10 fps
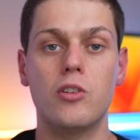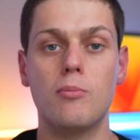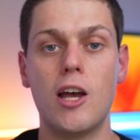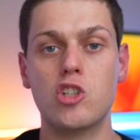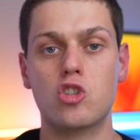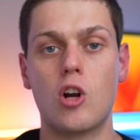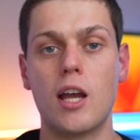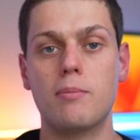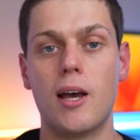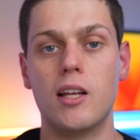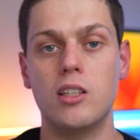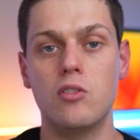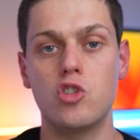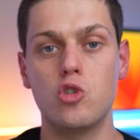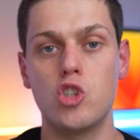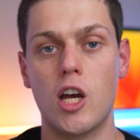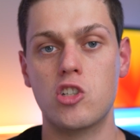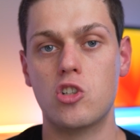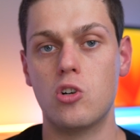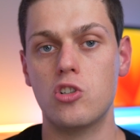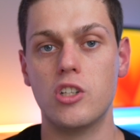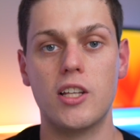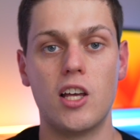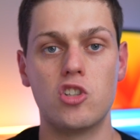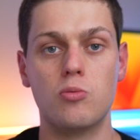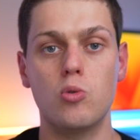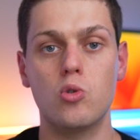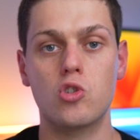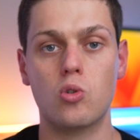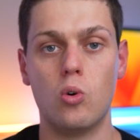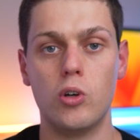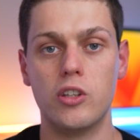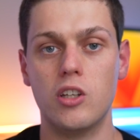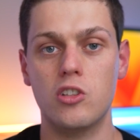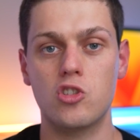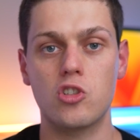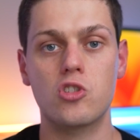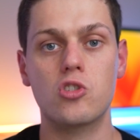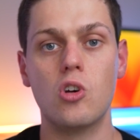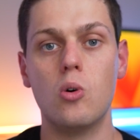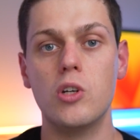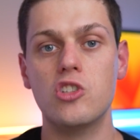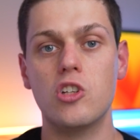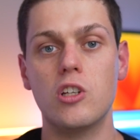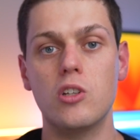The Magic Trackpad gives you gestures and that smooth scrolling that is just so easy to